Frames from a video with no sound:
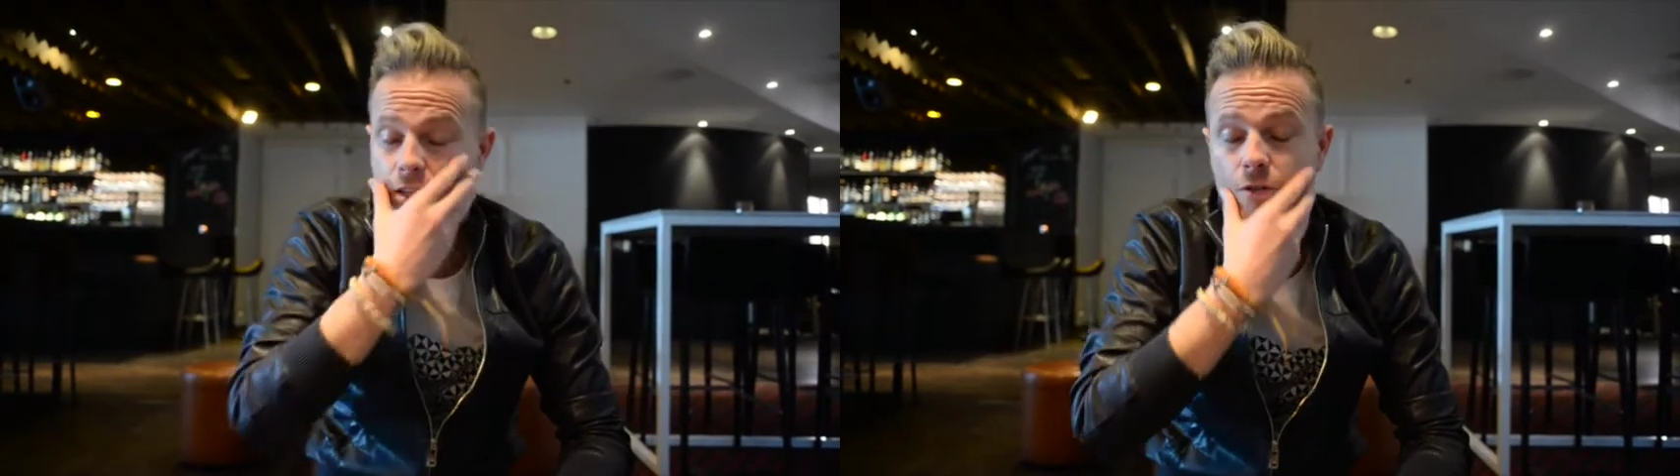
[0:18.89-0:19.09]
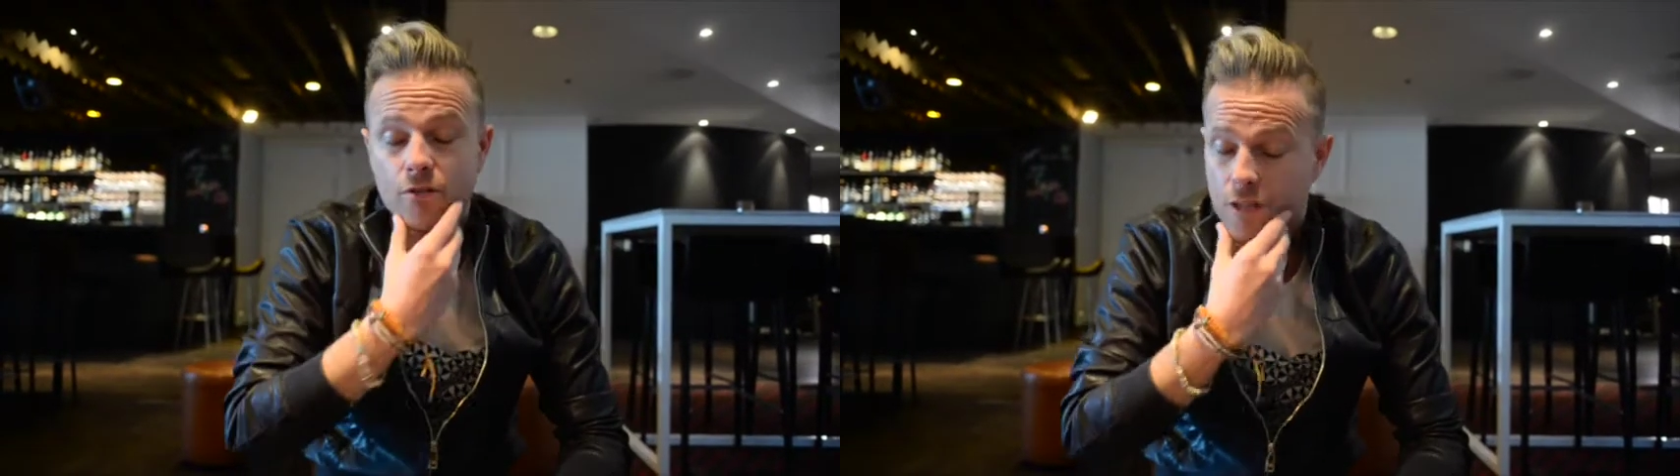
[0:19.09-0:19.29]

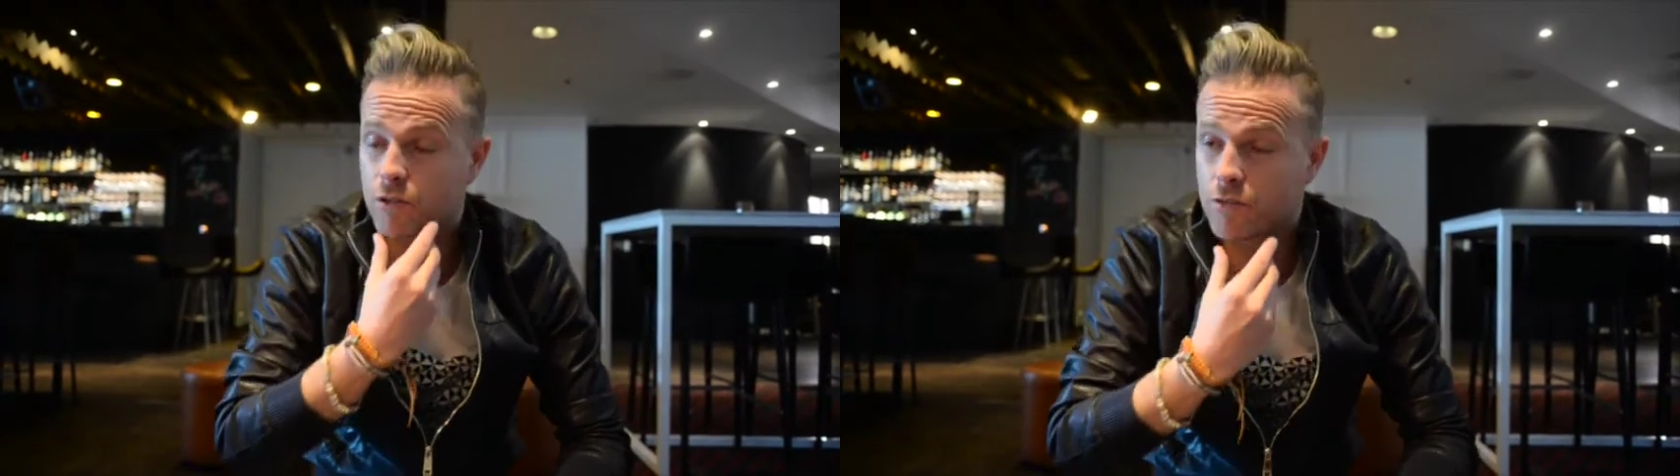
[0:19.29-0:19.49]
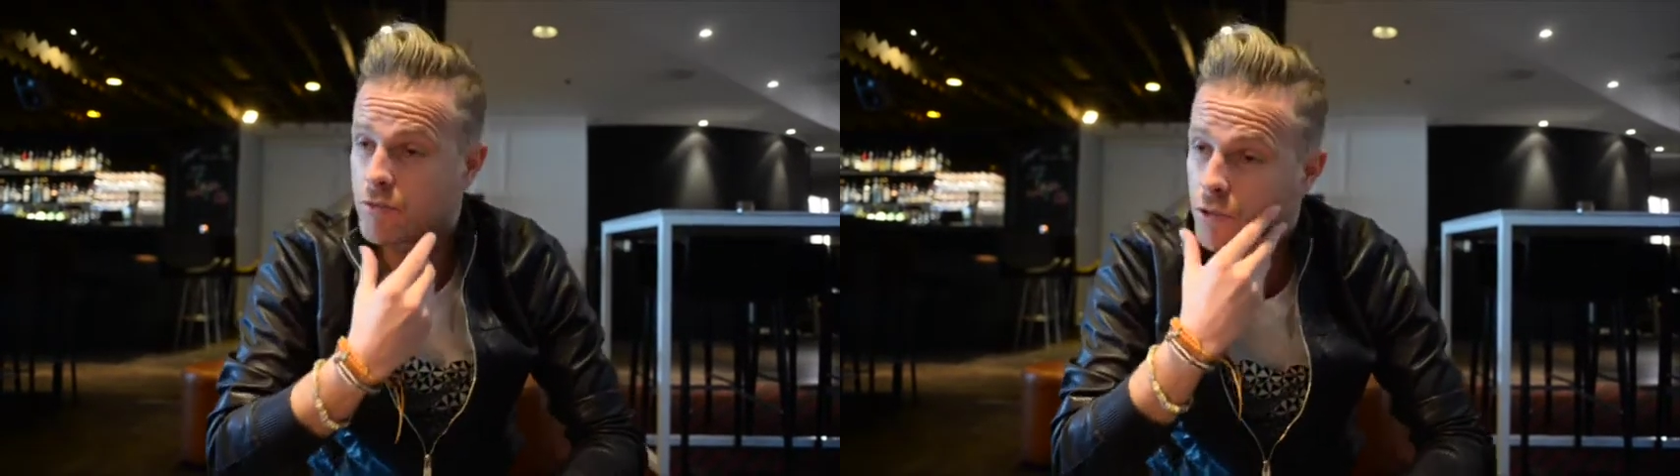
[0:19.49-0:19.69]

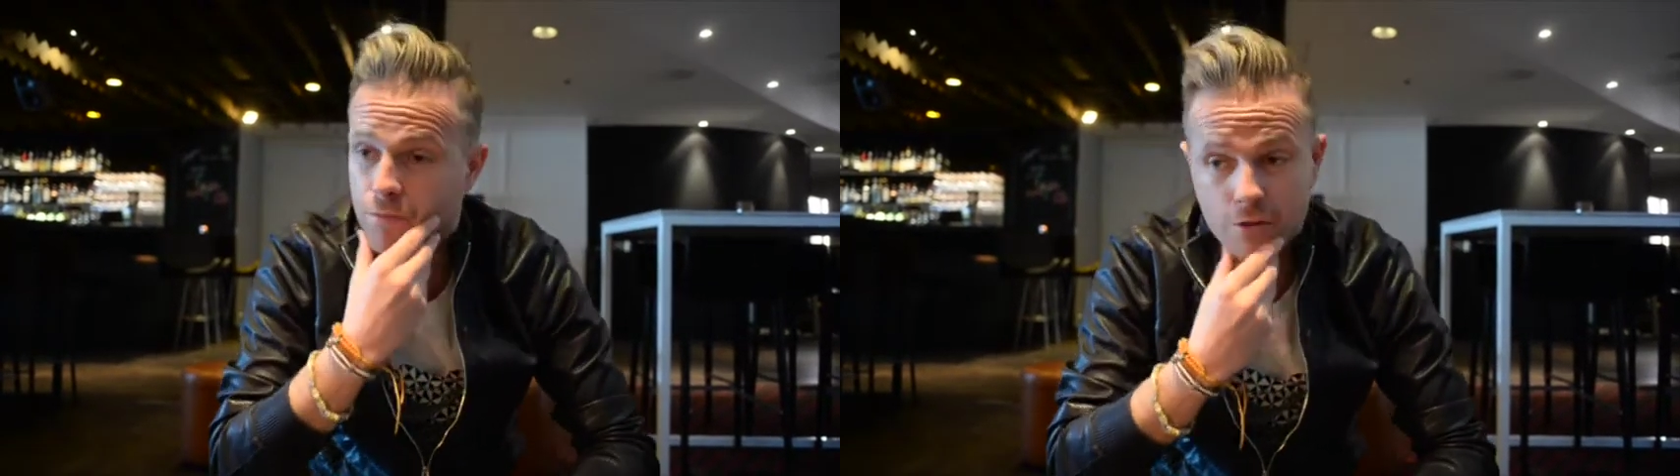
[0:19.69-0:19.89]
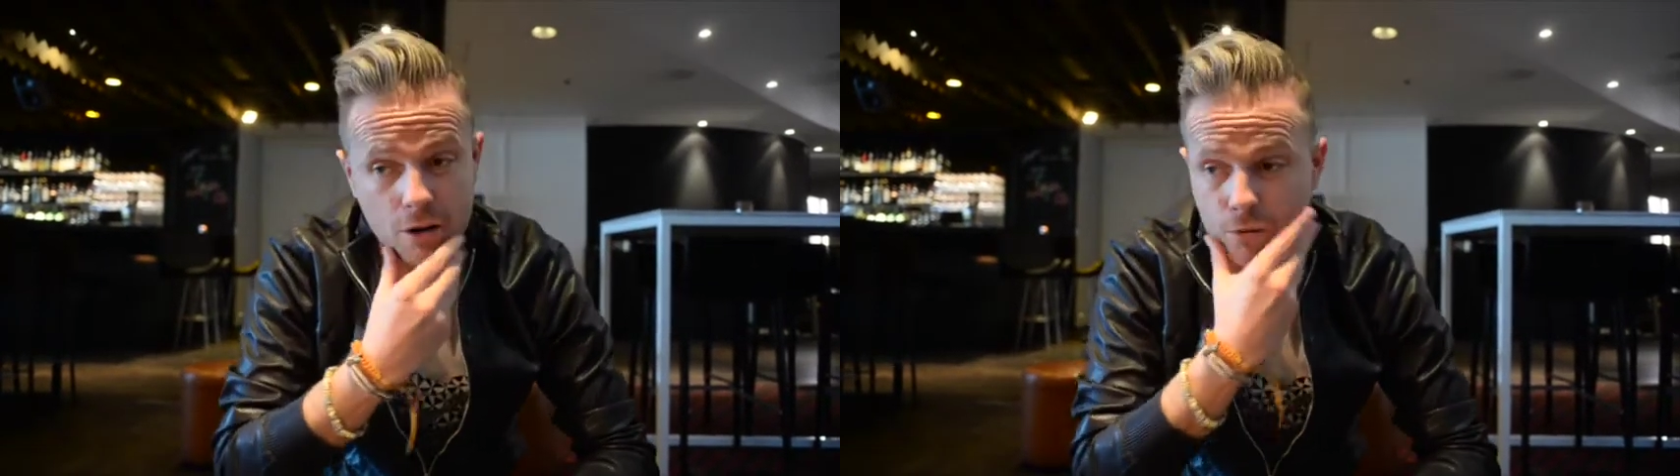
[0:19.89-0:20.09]
good
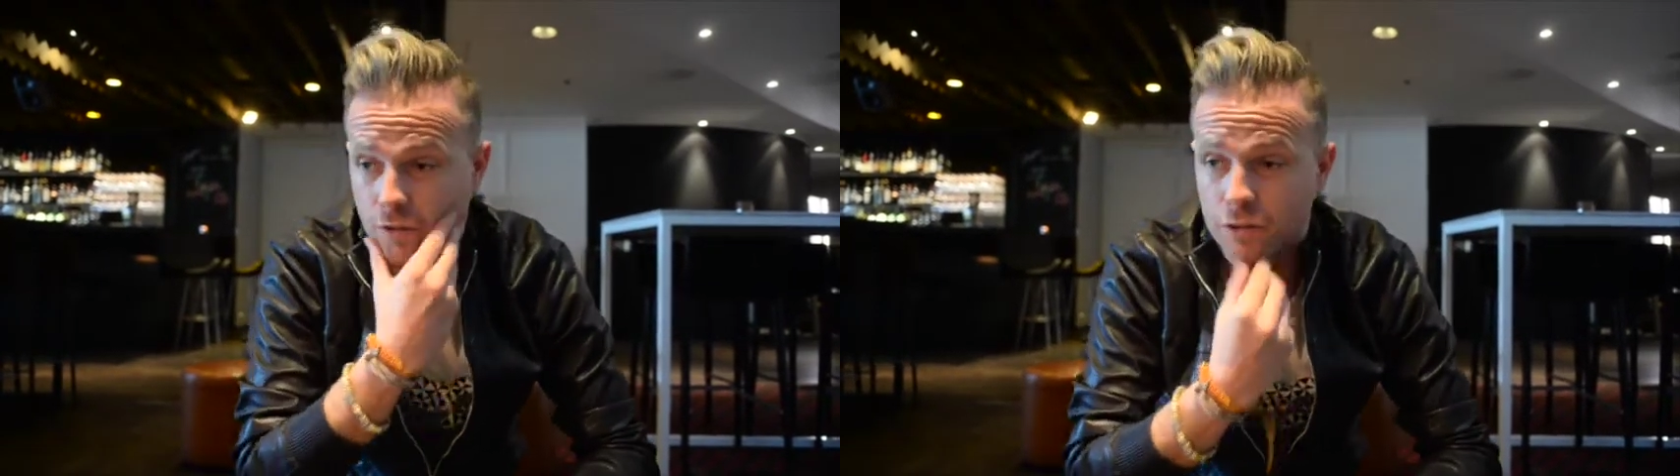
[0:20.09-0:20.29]
coat,